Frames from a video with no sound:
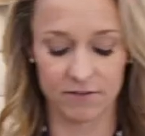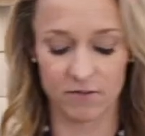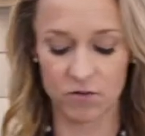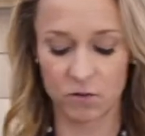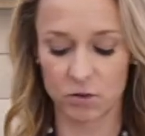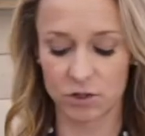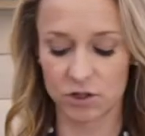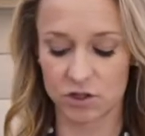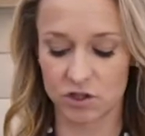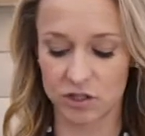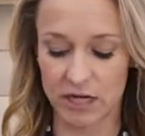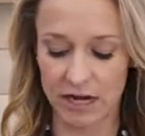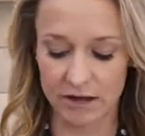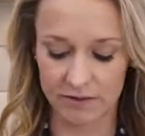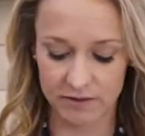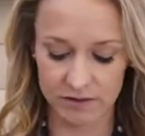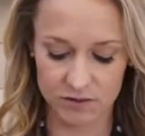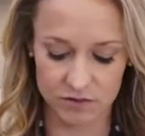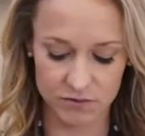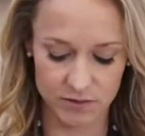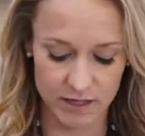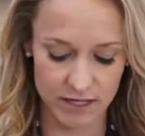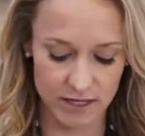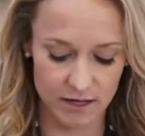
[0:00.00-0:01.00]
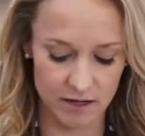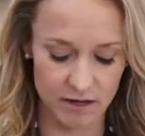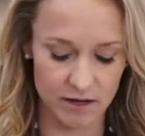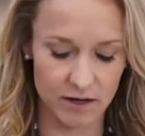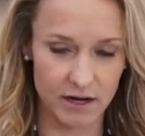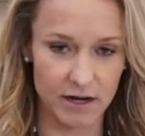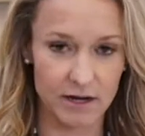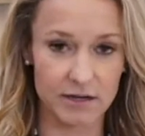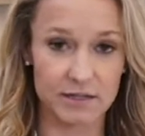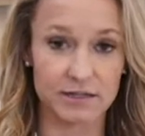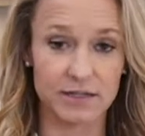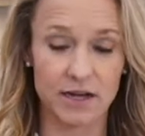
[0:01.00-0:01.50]
4 shallots right here
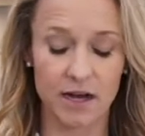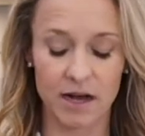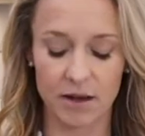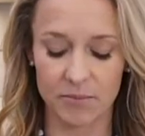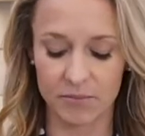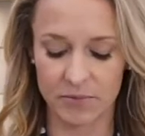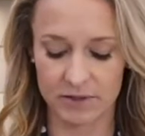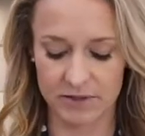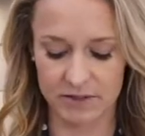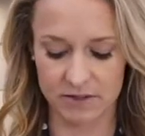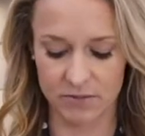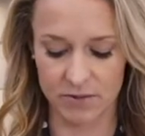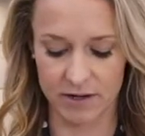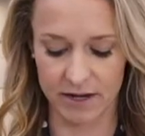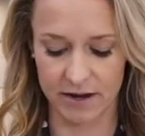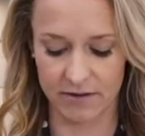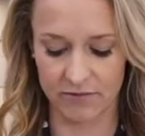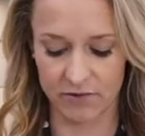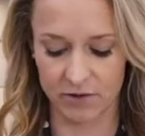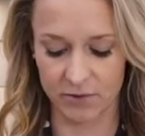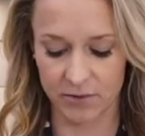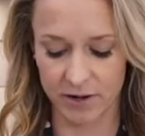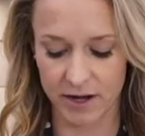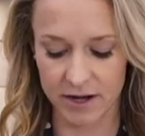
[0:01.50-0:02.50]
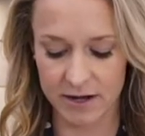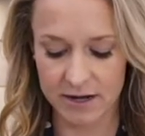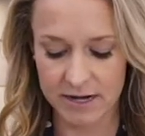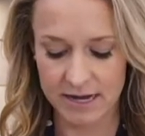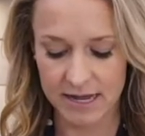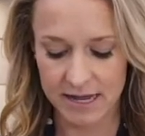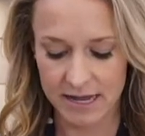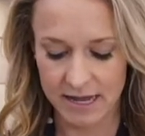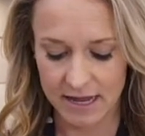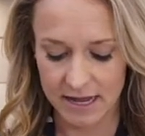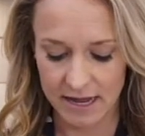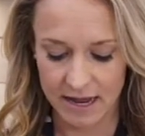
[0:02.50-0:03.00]
and a top that's going everywhere.
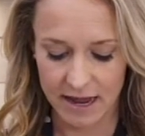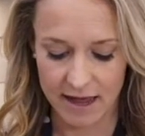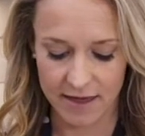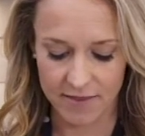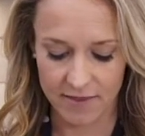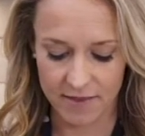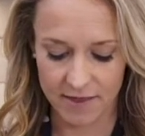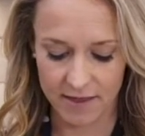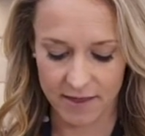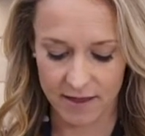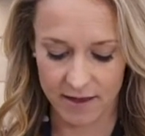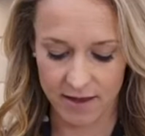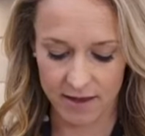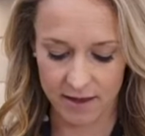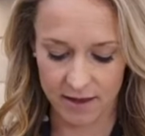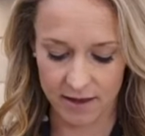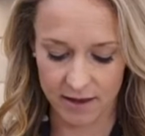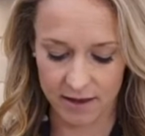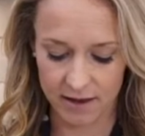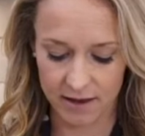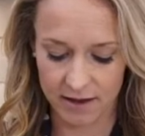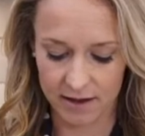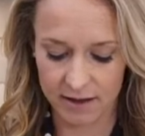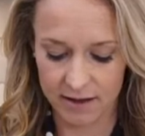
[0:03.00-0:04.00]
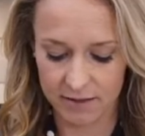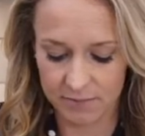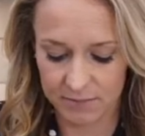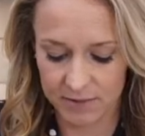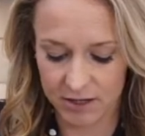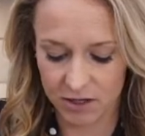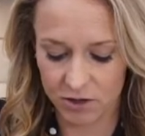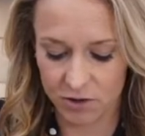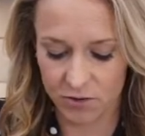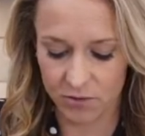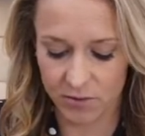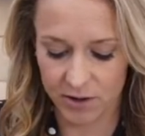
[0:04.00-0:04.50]
And then let me
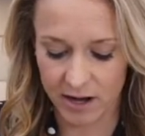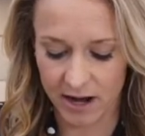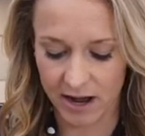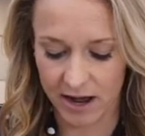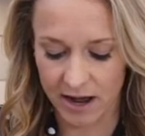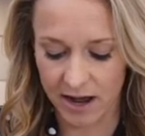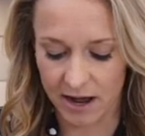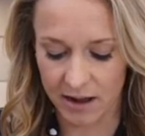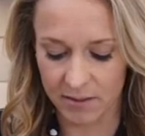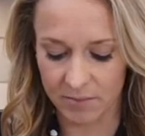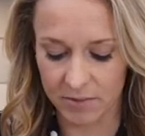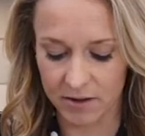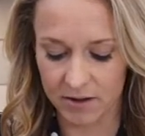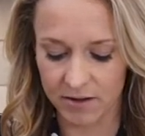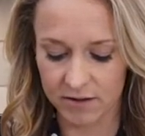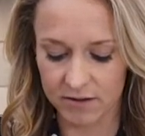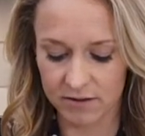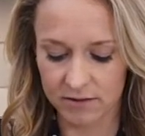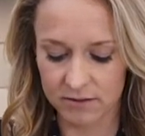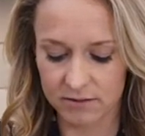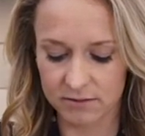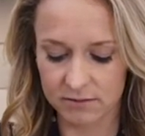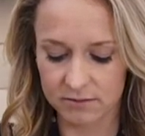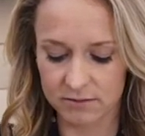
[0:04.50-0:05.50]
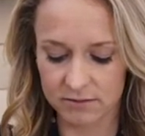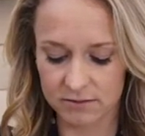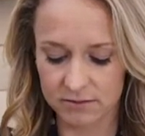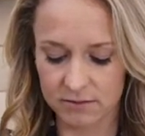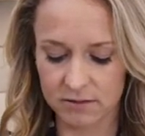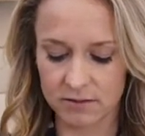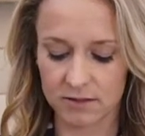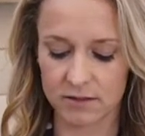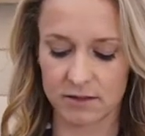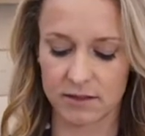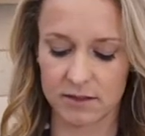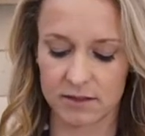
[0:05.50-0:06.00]
grab,
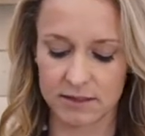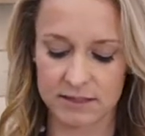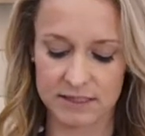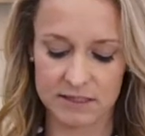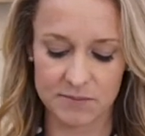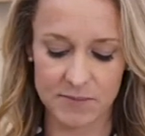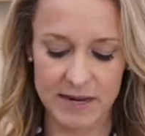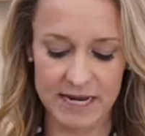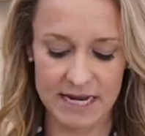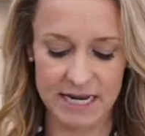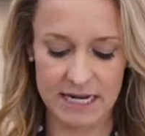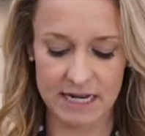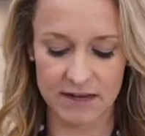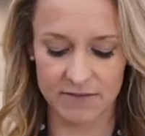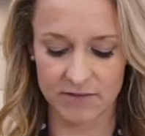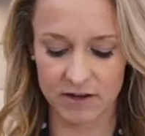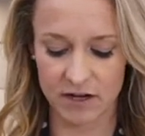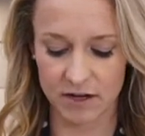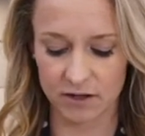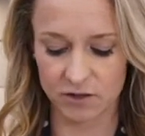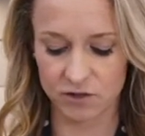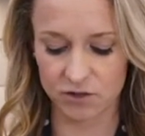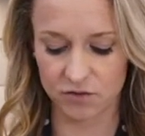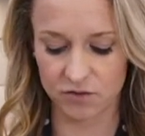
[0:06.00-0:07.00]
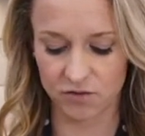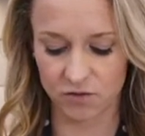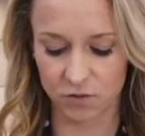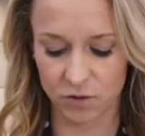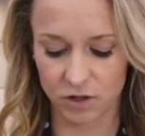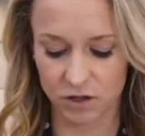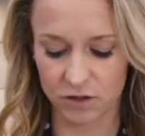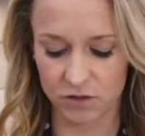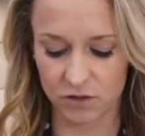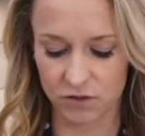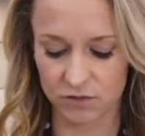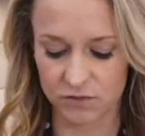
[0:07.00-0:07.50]
to make it even, I'll do
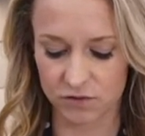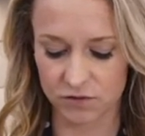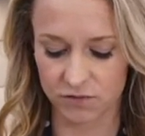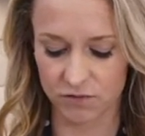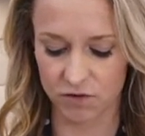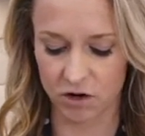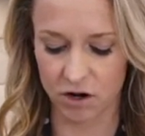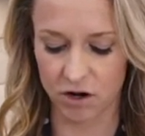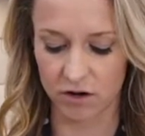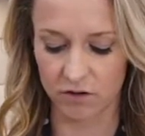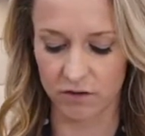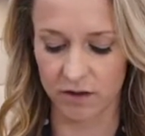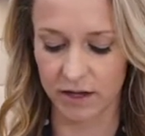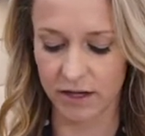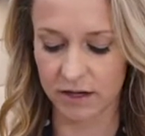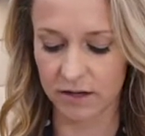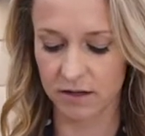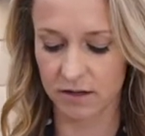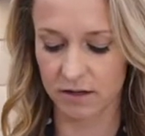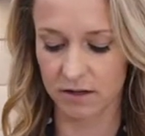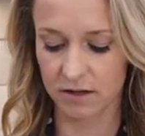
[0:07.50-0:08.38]
4 cloves of garlic.